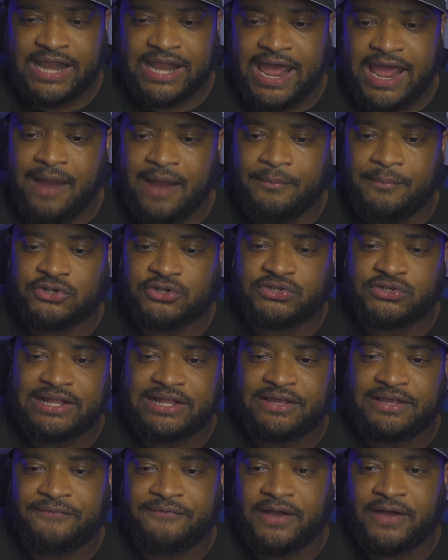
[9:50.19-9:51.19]
Hammer tried
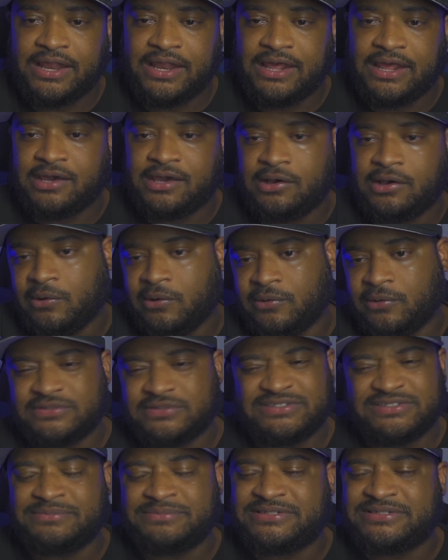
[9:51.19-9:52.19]
to fucking kill
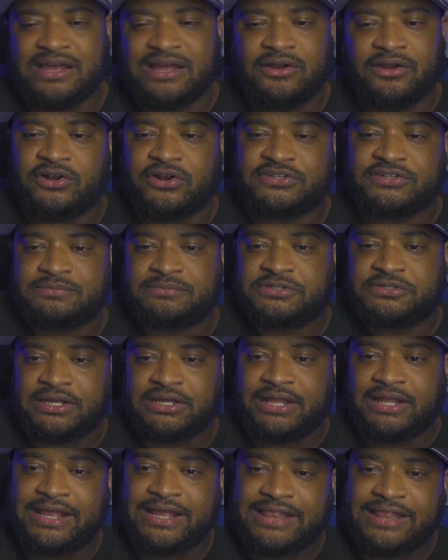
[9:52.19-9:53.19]
some senator or some shit
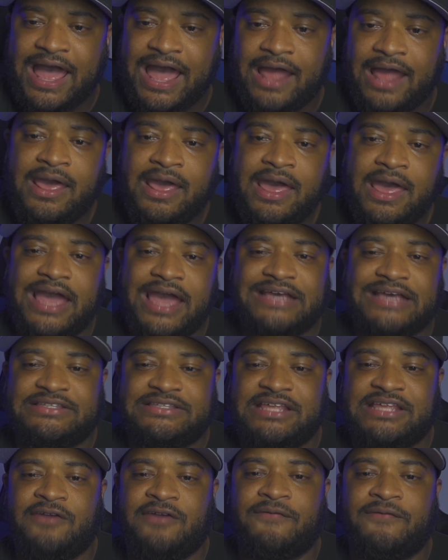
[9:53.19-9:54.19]
like that. And
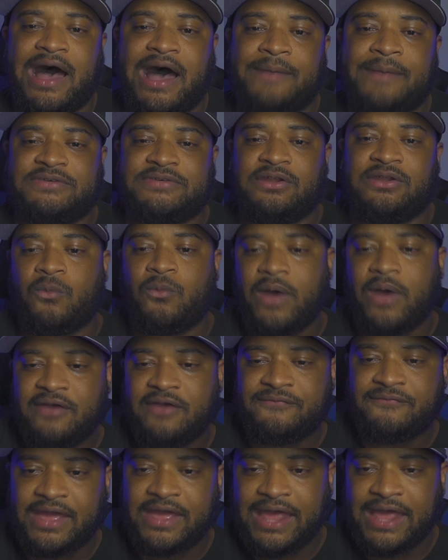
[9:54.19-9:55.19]
Steve hops in the way
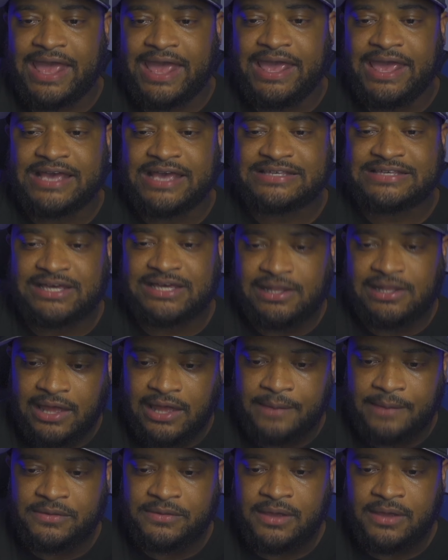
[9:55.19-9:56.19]
of it and he gets
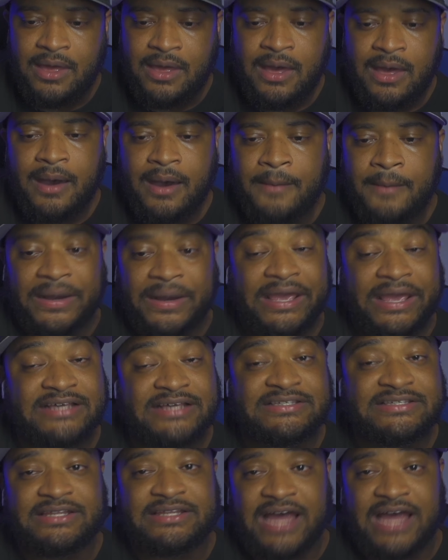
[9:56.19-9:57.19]
clipped. But he
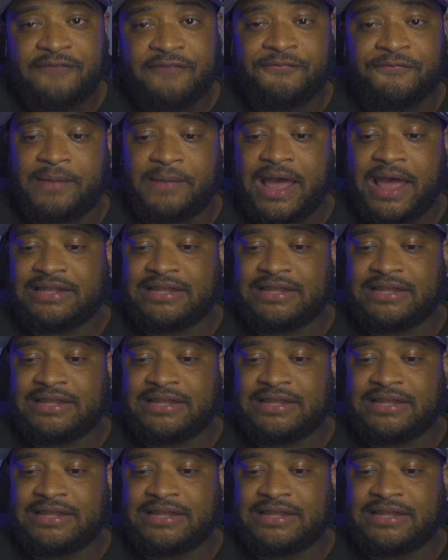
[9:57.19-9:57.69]
doesn't die from that.